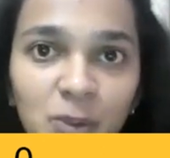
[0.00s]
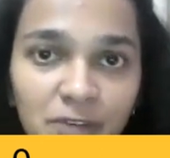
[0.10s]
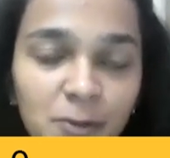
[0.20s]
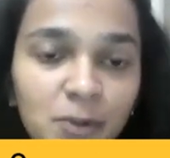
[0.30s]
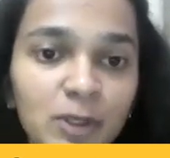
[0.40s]

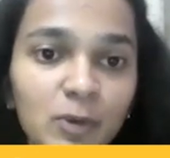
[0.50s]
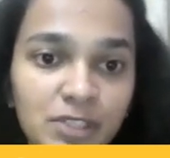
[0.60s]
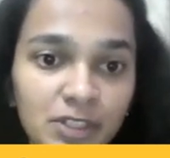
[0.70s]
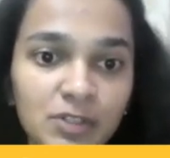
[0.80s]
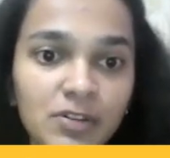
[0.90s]
give to the
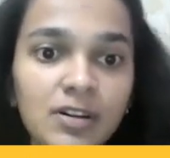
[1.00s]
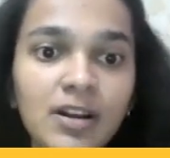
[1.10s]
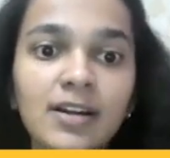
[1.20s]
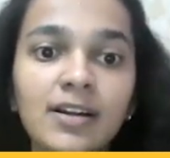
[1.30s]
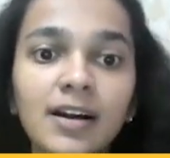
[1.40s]
closing stock
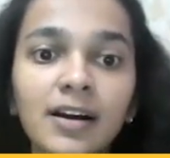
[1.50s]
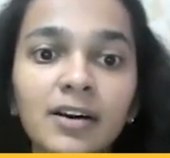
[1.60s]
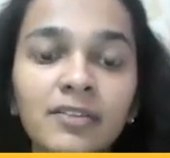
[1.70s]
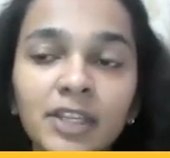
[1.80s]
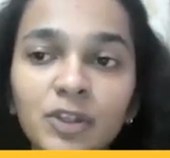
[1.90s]

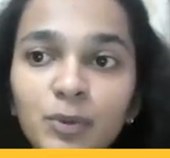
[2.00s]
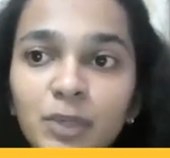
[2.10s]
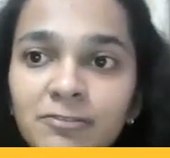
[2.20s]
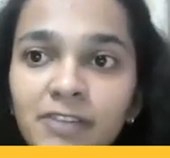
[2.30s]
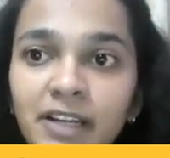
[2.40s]
when you're
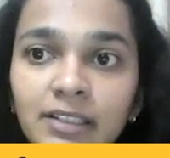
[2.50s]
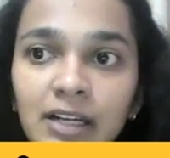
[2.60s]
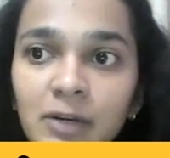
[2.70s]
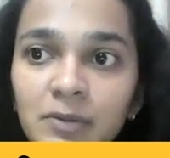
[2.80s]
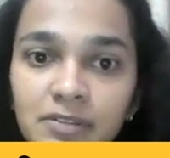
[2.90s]
doing final
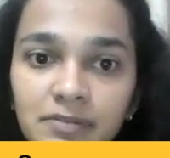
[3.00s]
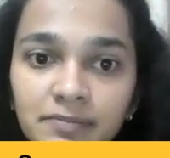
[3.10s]
accounts?